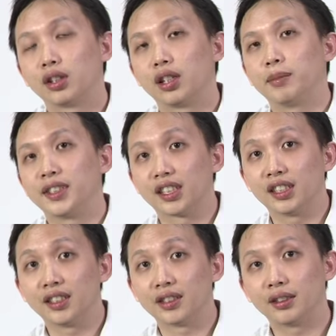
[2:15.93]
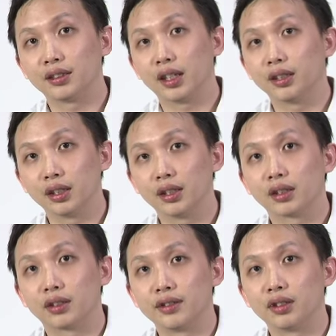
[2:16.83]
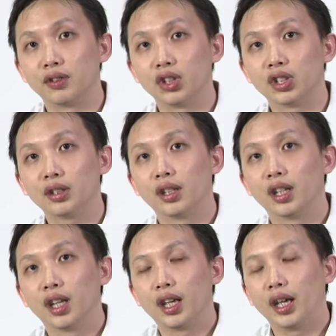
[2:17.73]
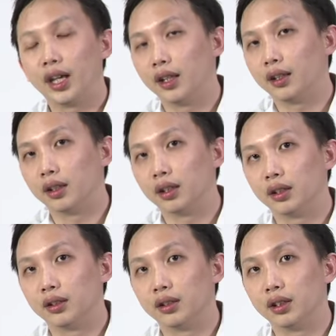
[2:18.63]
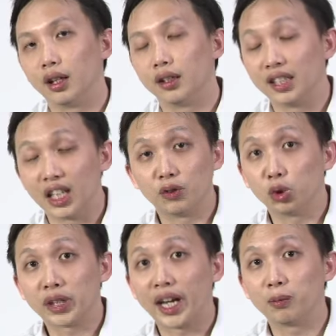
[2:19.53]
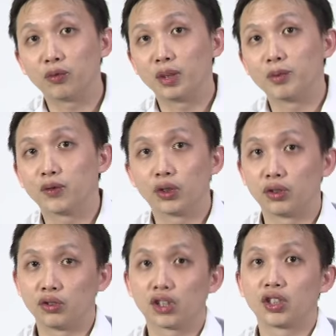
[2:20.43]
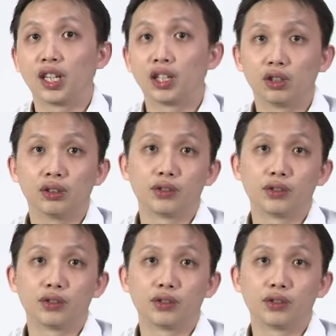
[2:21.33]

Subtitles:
Okay, basically they're still under consideration, and they have no time frames for construction at all.